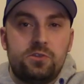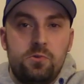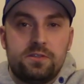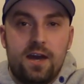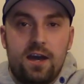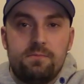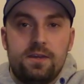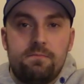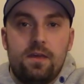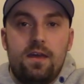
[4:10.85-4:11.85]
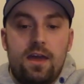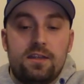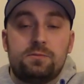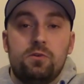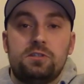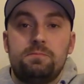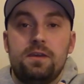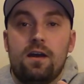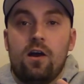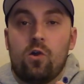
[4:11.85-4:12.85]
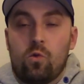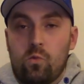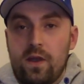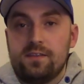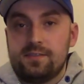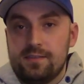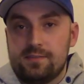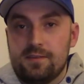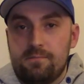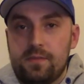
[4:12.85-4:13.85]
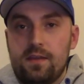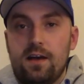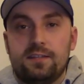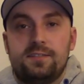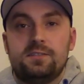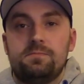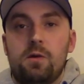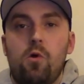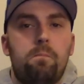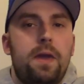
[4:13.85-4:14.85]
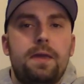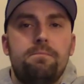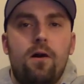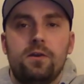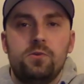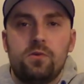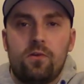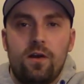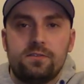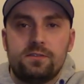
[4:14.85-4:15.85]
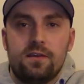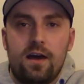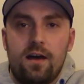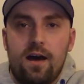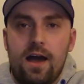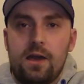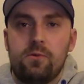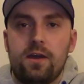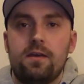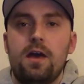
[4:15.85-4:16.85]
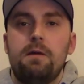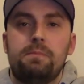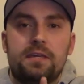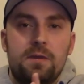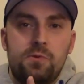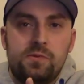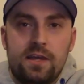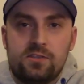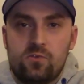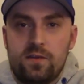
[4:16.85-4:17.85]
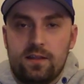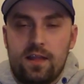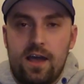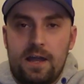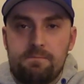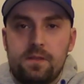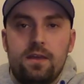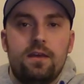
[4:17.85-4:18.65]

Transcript: 2 autonomy, and it's supposed to be a great system. A system that won't ping-pong you across the highway, but keep you dead straight in a line.